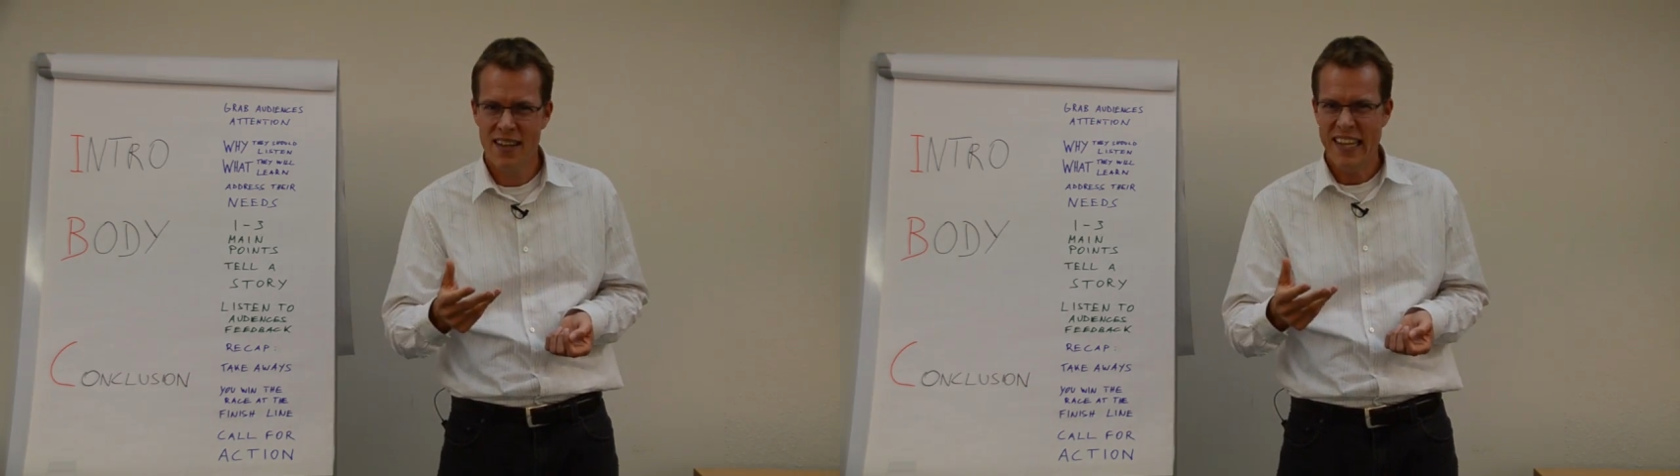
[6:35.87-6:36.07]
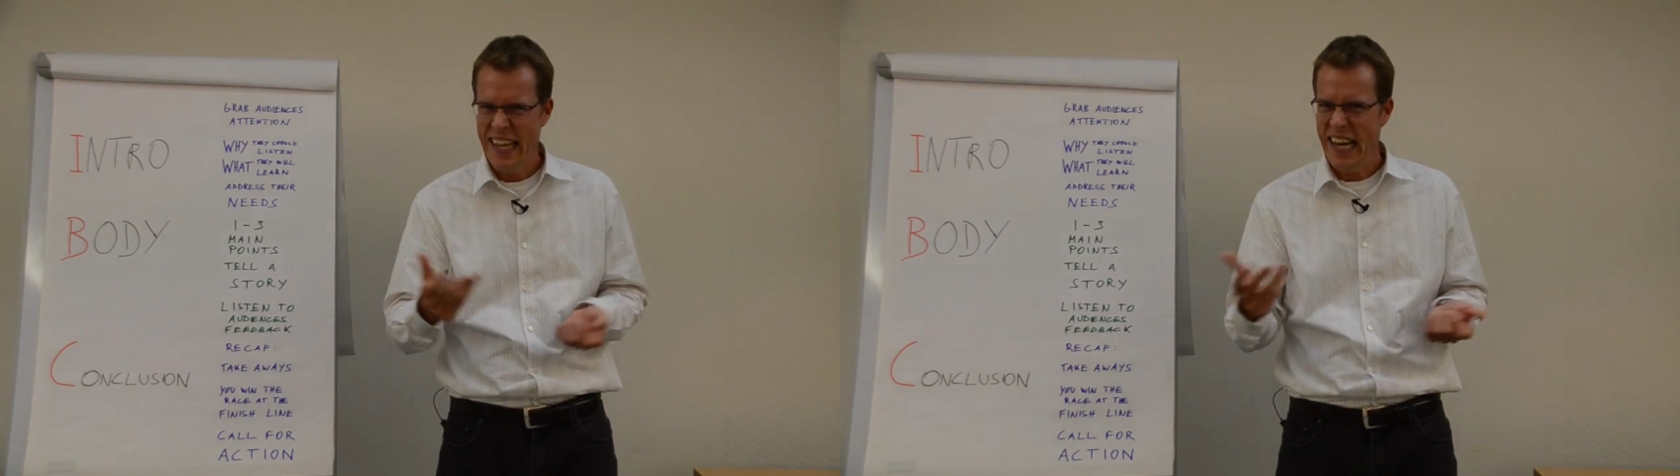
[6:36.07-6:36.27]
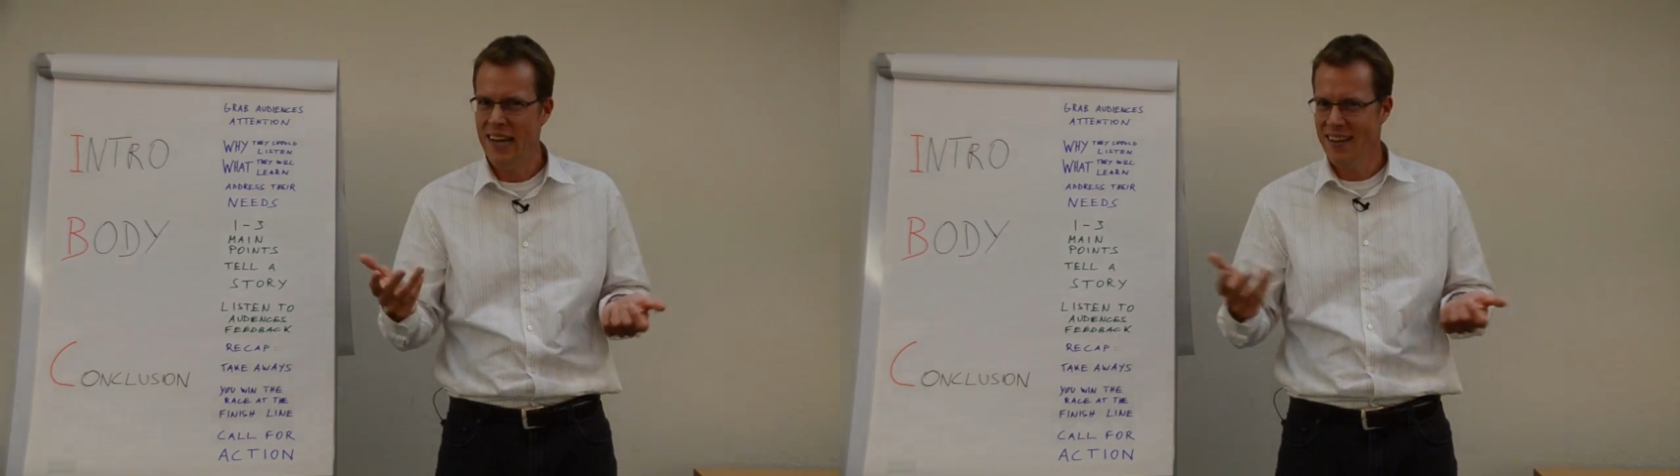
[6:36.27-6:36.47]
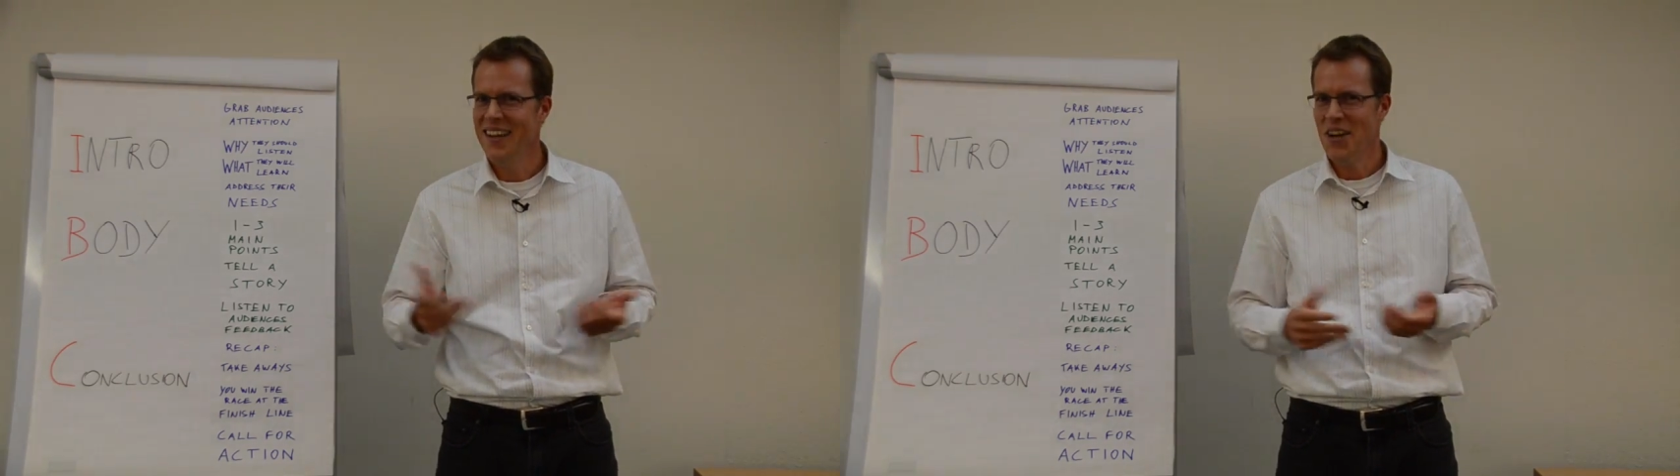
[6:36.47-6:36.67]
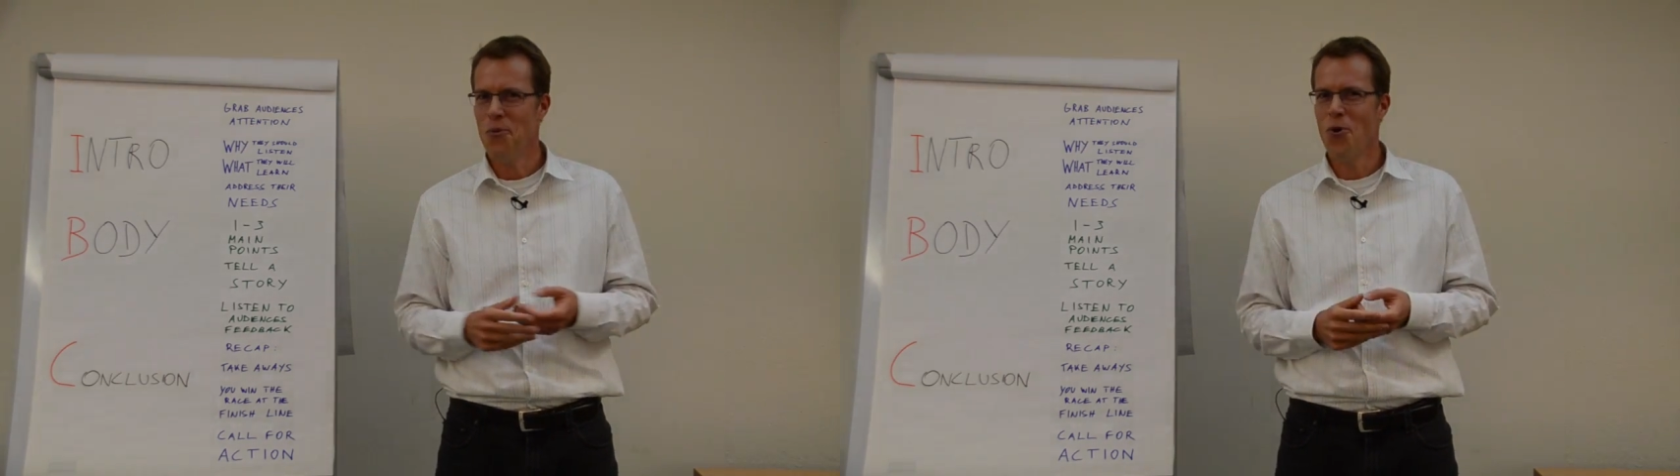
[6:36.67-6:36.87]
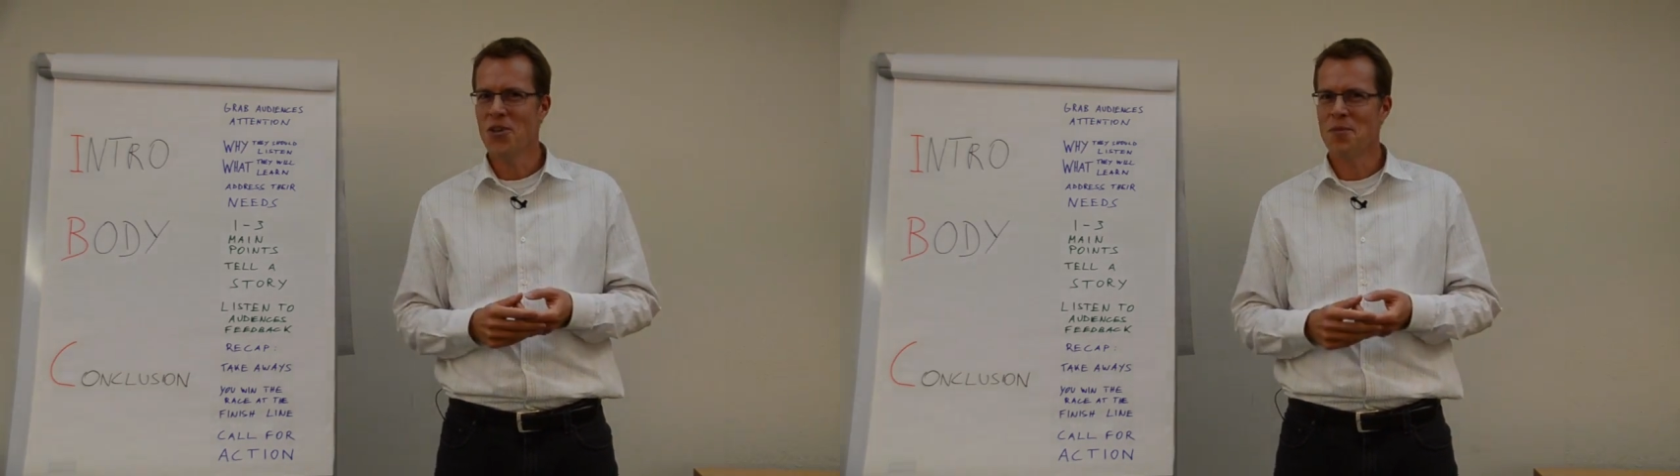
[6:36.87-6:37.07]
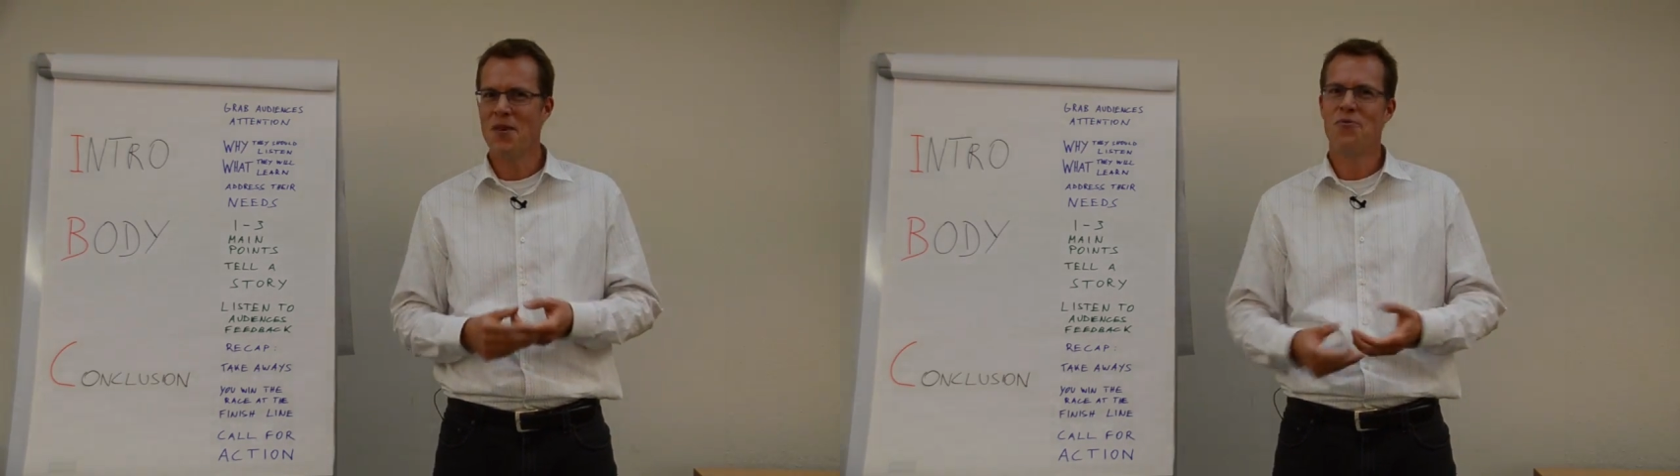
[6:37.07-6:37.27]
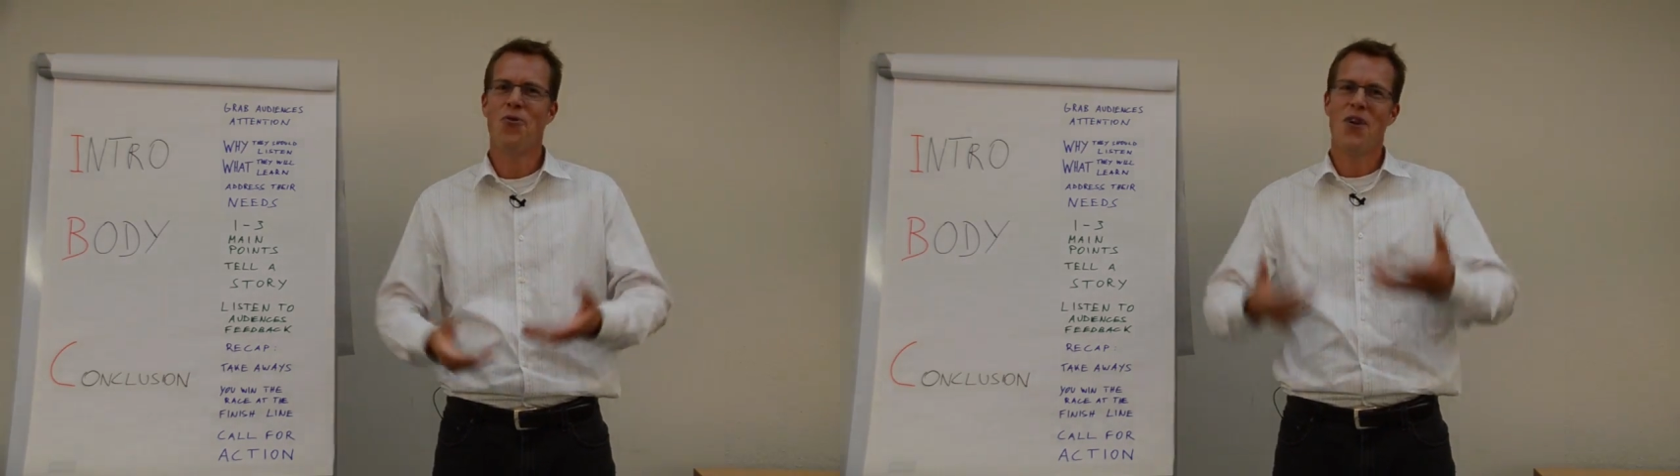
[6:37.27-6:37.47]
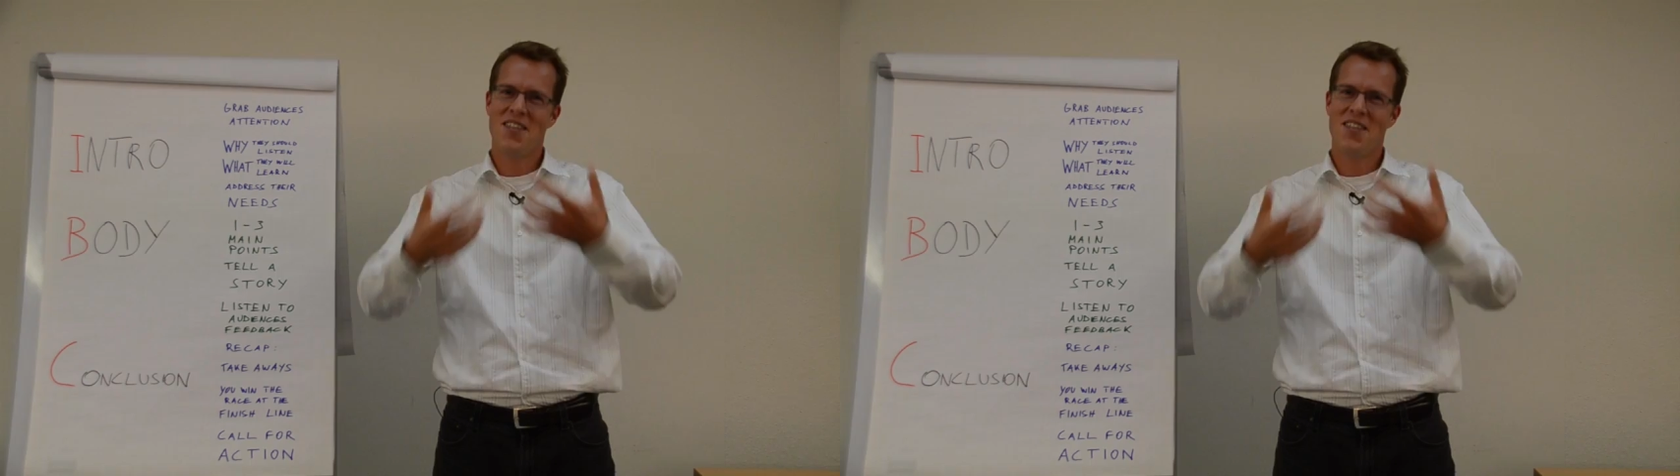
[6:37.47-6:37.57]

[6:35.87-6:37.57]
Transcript: Yeah, it was, but for